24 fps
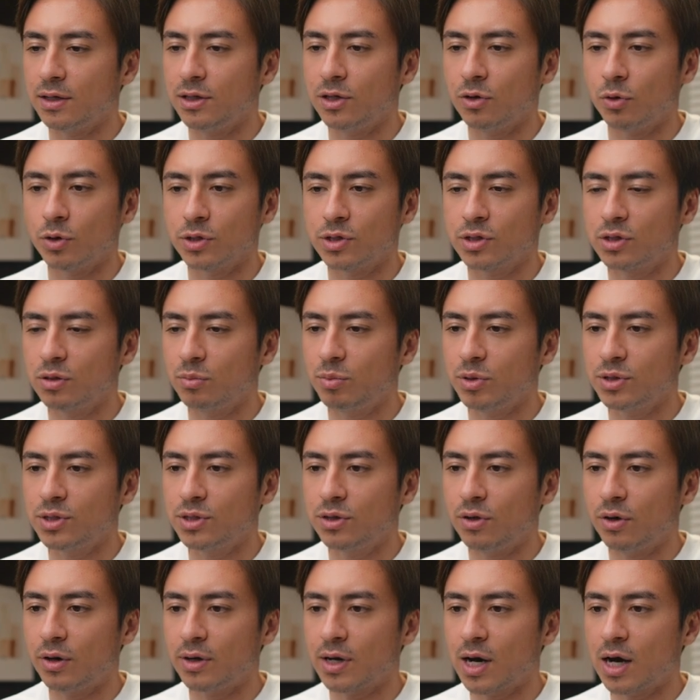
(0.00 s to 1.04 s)
your super
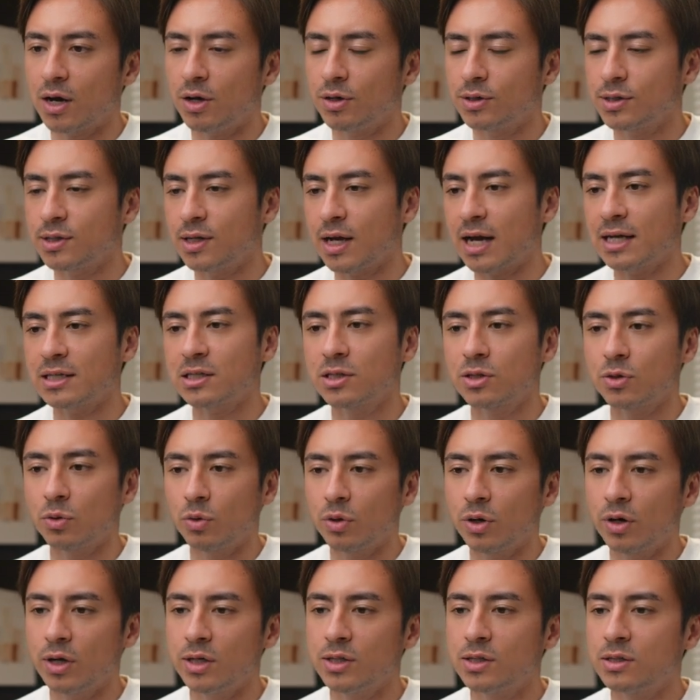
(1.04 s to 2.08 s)
URL slash
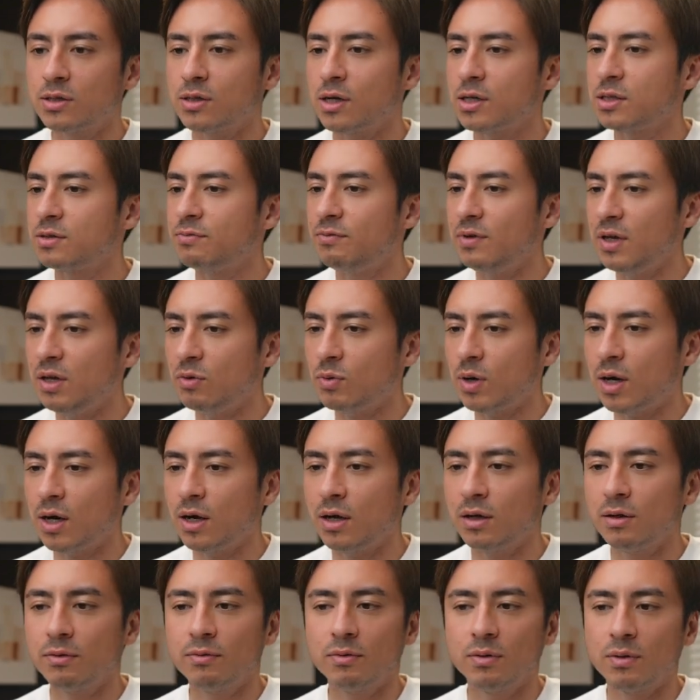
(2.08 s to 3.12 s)
storage slash
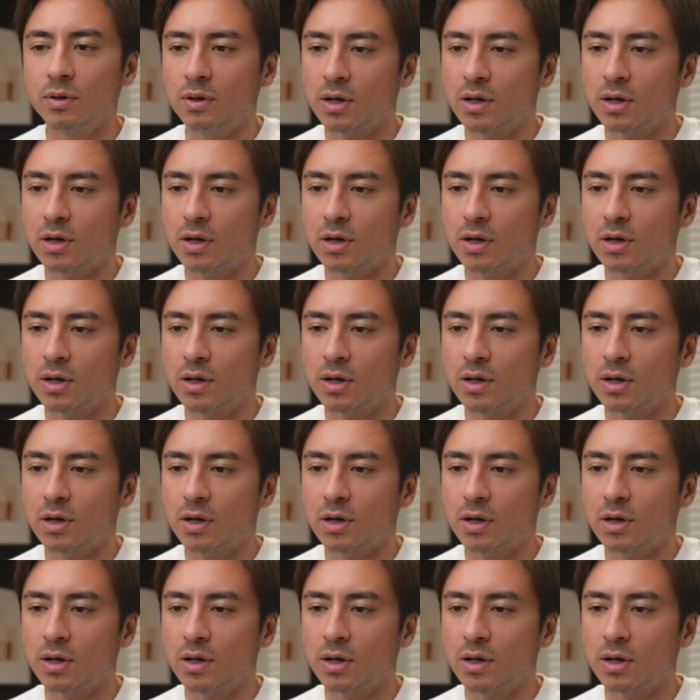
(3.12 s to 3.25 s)
v1